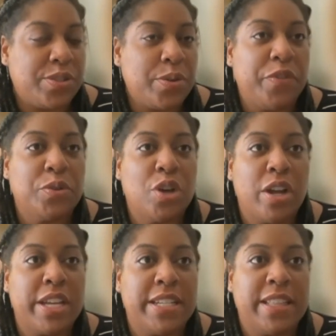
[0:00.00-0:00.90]
So if you're
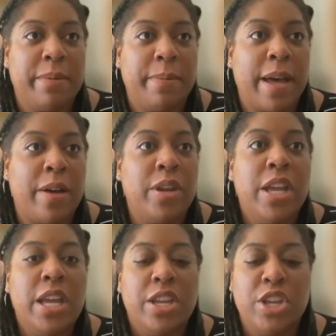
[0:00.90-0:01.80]
talking to them about,
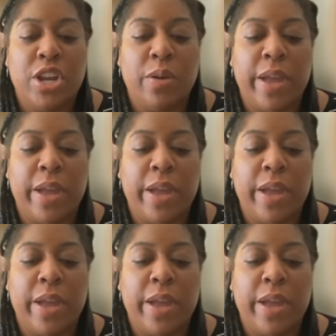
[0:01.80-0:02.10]
you know,